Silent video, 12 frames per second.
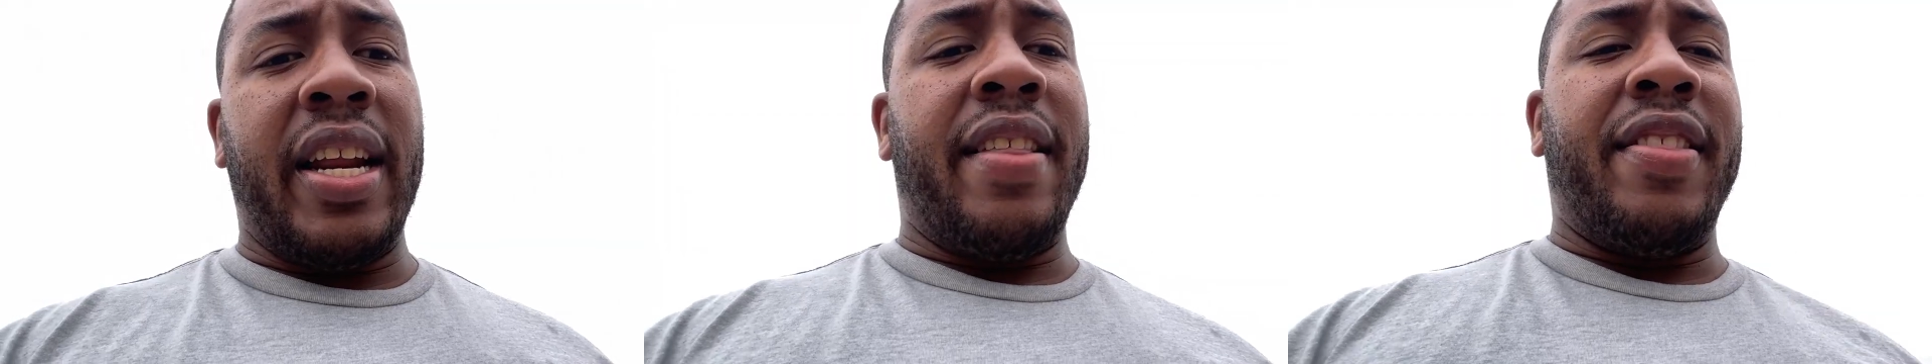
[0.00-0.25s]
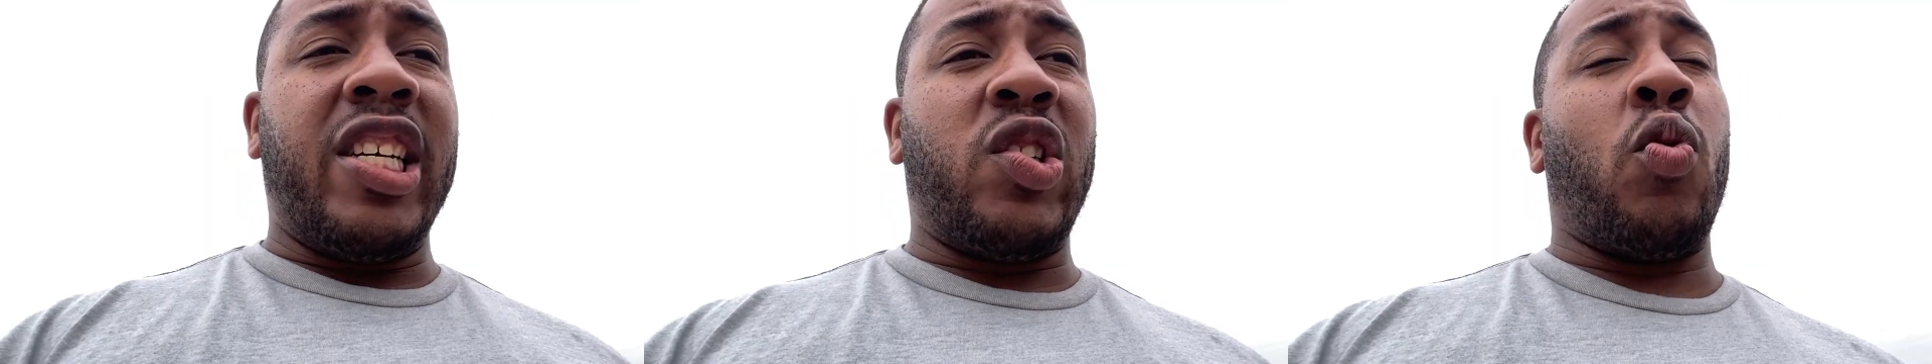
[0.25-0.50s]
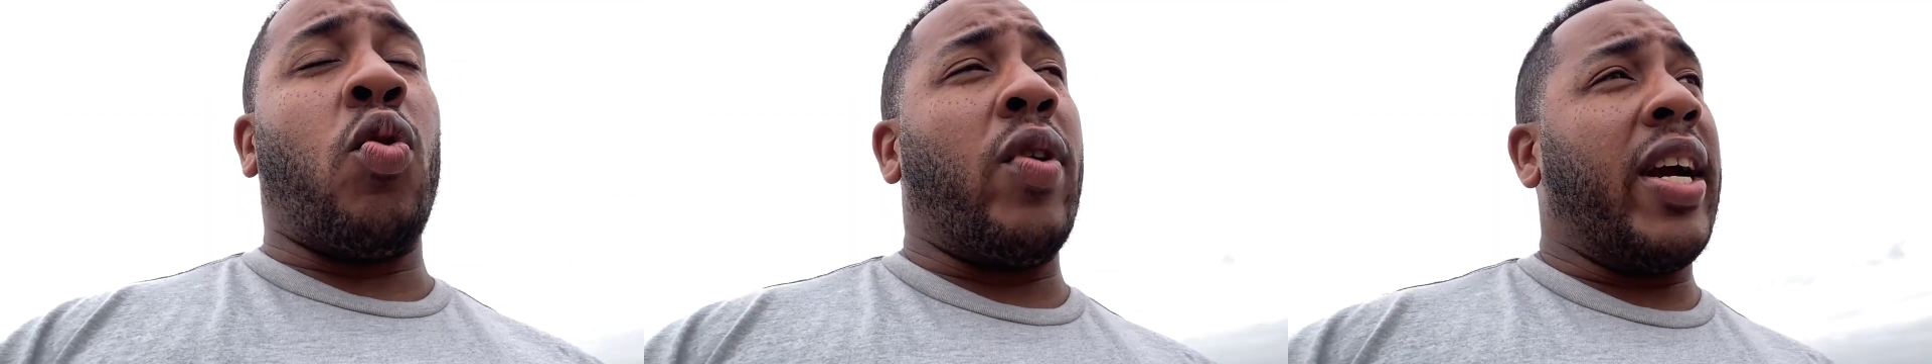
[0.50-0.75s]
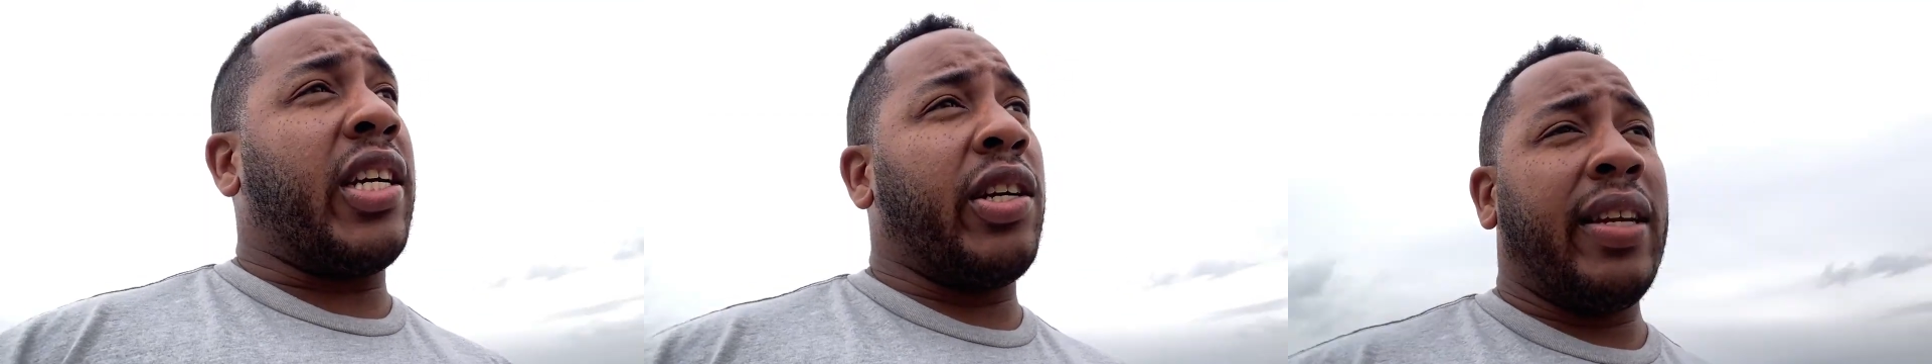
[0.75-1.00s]
And this will
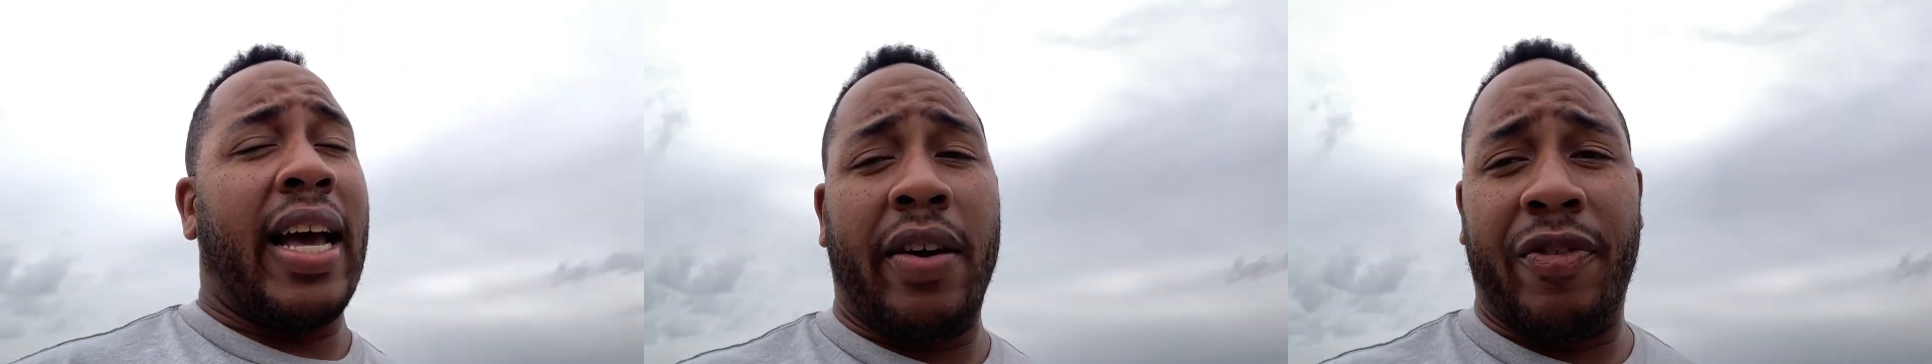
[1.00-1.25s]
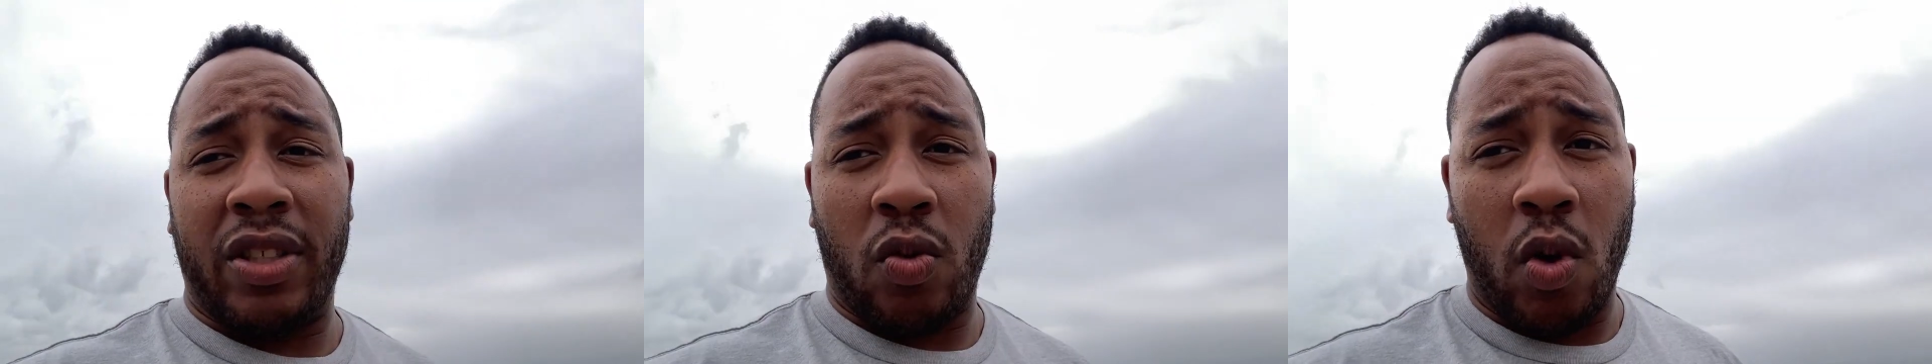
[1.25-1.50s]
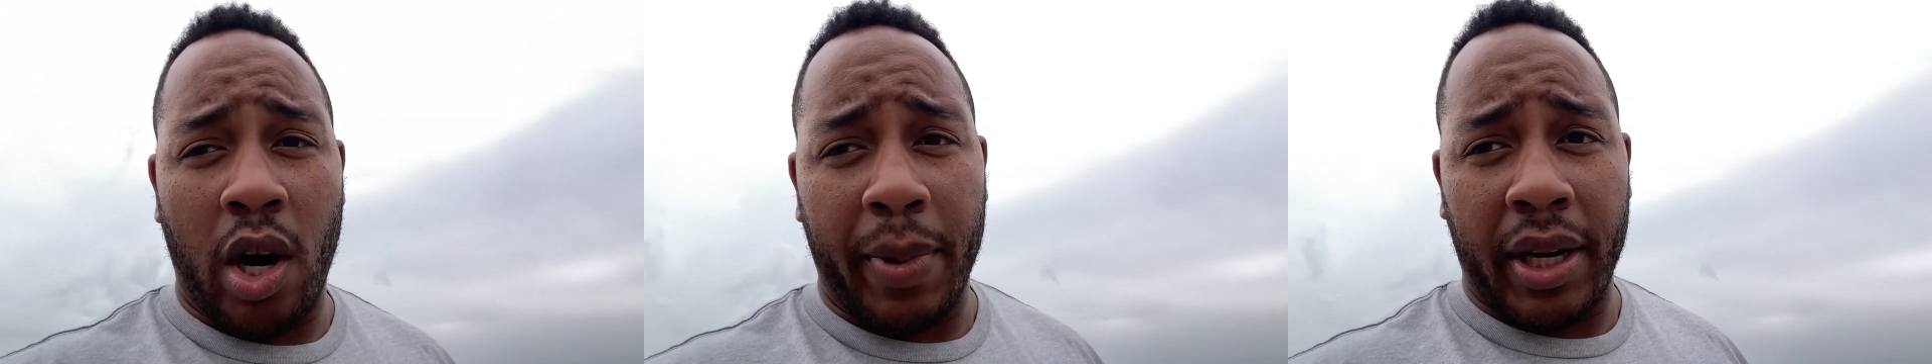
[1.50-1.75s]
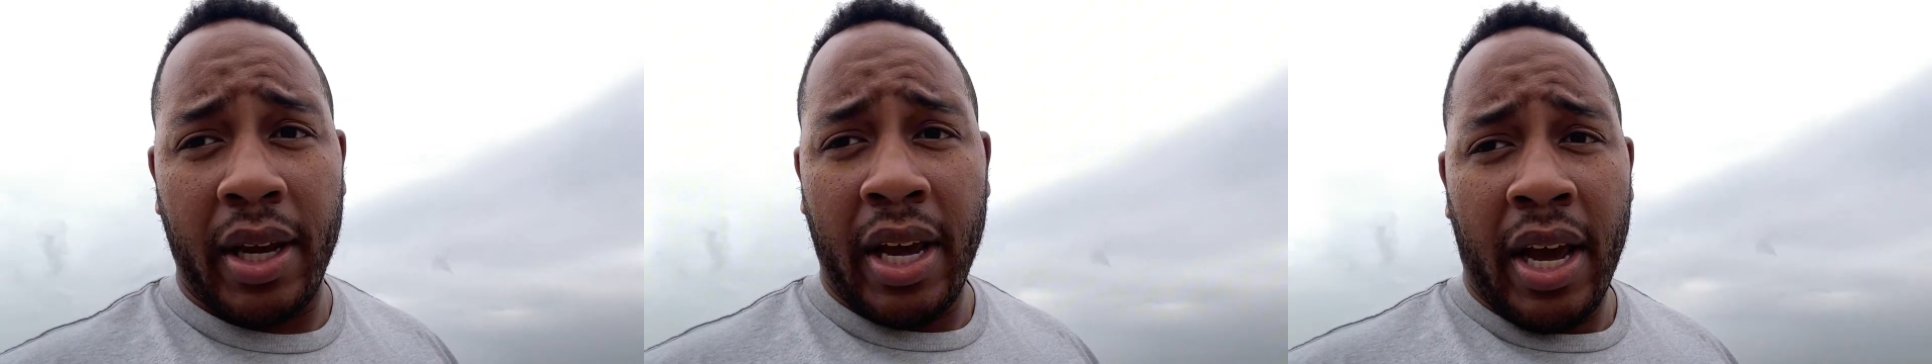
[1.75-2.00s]
wreck your life as a
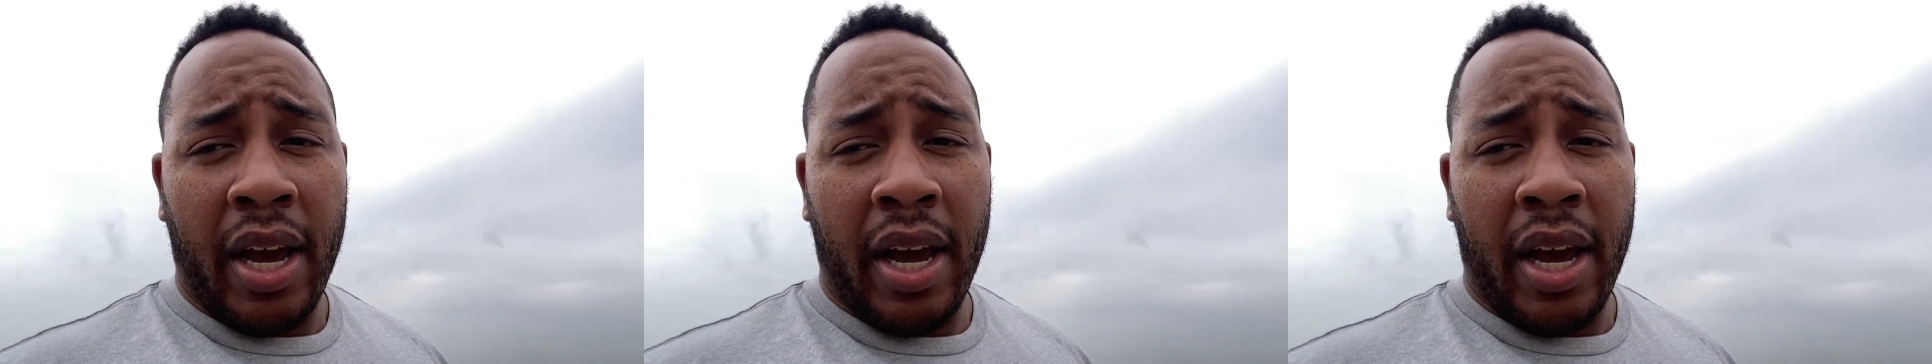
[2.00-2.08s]
woman.